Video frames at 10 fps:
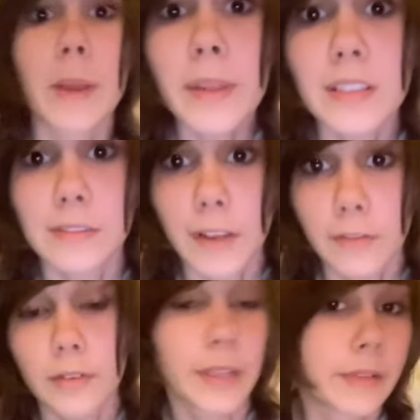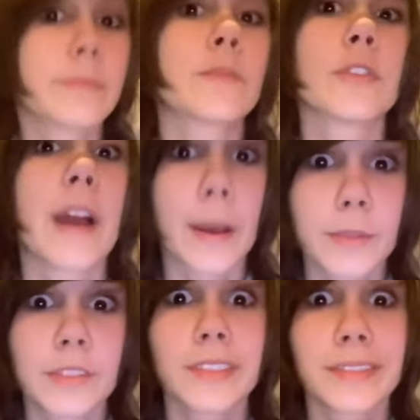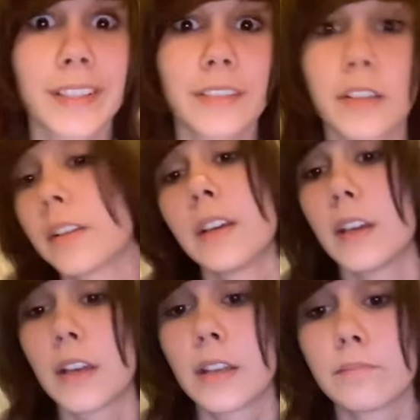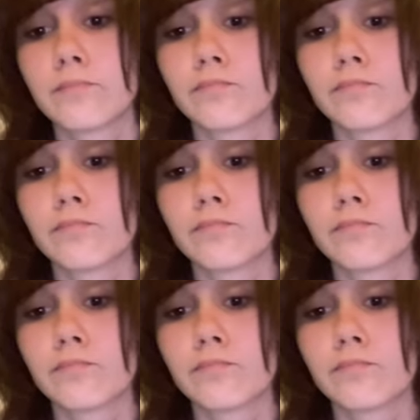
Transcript: my mother's favorite, like her absolute favorite. It